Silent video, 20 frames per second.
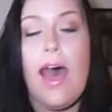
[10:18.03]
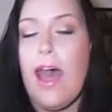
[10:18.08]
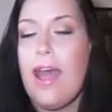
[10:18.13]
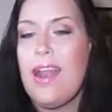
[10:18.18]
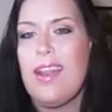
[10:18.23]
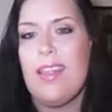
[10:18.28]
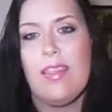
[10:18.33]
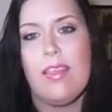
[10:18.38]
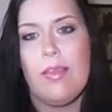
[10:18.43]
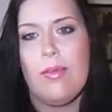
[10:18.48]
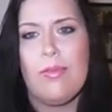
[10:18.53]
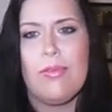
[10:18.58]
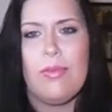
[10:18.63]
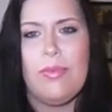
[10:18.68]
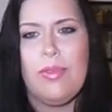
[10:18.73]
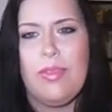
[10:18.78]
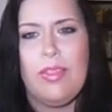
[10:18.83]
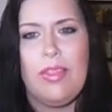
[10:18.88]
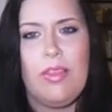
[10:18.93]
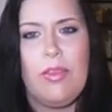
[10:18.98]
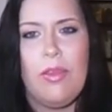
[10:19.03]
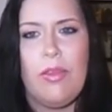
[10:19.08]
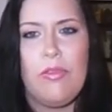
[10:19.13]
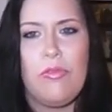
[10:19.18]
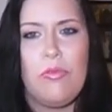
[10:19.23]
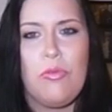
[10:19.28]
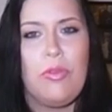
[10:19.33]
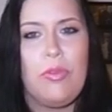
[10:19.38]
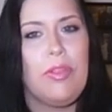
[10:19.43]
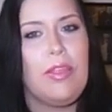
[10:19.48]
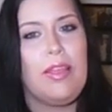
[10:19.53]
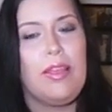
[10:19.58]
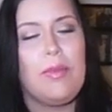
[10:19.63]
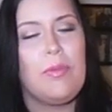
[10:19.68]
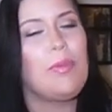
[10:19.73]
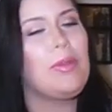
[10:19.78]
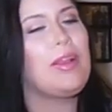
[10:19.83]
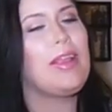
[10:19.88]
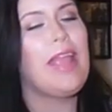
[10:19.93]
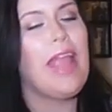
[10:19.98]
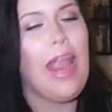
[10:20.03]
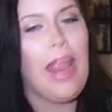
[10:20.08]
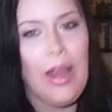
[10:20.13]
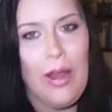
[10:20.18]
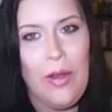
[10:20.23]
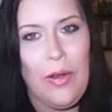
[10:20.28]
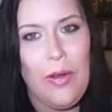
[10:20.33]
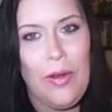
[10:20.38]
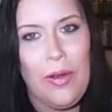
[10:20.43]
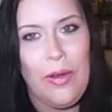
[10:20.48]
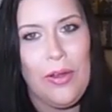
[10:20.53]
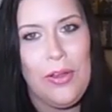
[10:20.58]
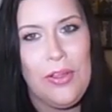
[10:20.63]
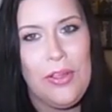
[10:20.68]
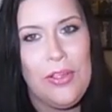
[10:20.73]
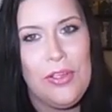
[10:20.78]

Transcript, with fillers: I didn't think it was something that you guys really would care